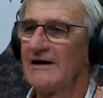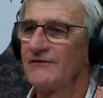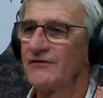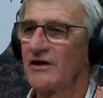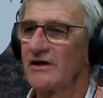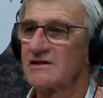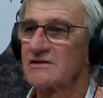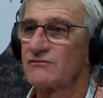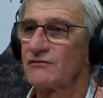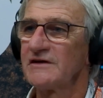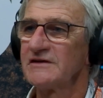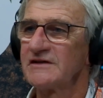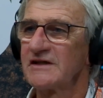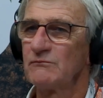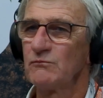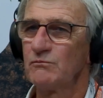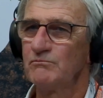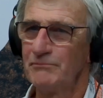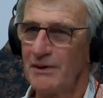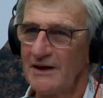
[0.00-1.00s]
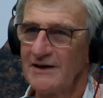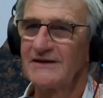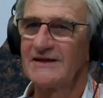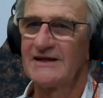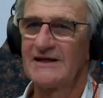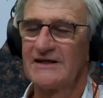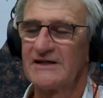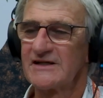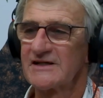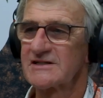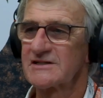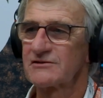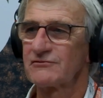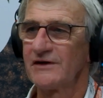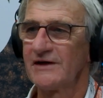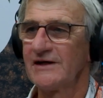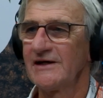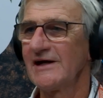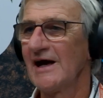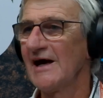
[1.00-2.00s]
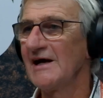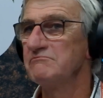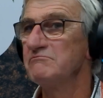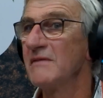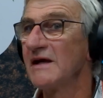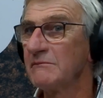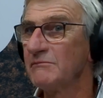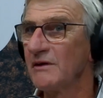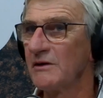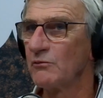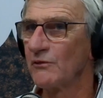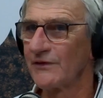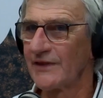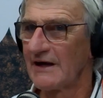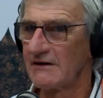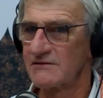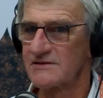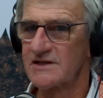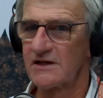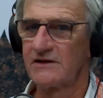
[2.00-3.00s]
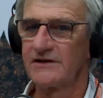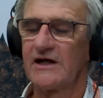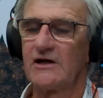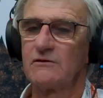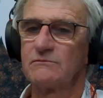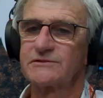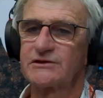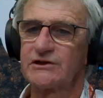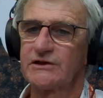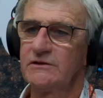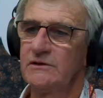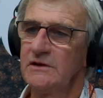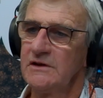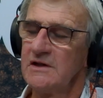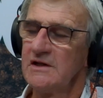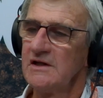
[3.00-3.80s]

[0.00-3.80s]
that's funded by the industry and maybe with outside help too,